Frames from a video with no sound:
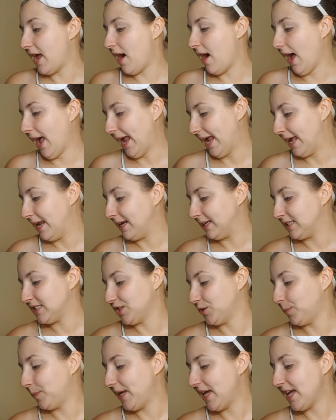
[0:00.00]
eye a little
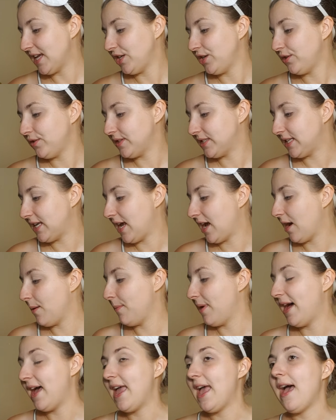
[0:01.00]
bit using
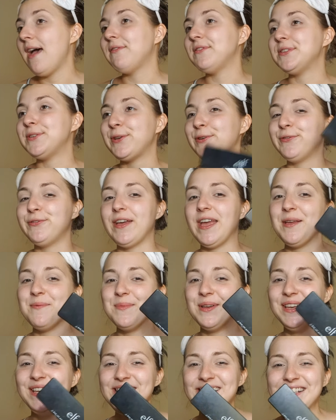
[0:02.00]
my ever so
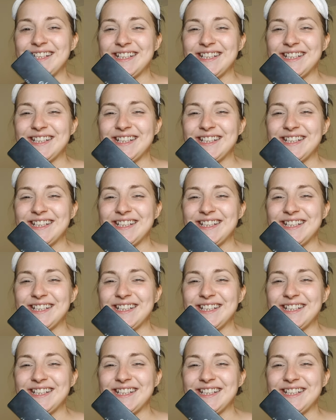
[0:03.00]
famous